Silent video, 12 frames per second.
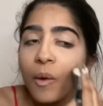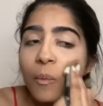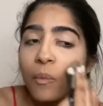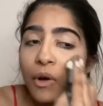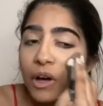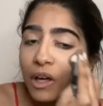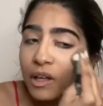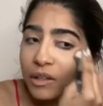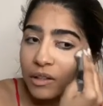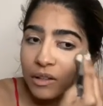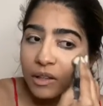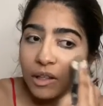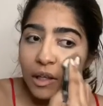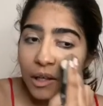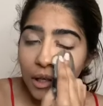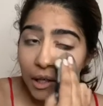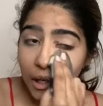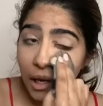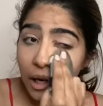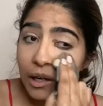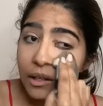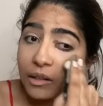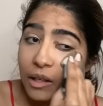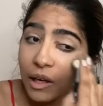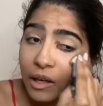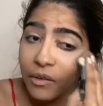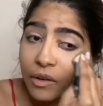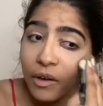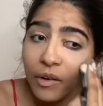but yeah, I don't know.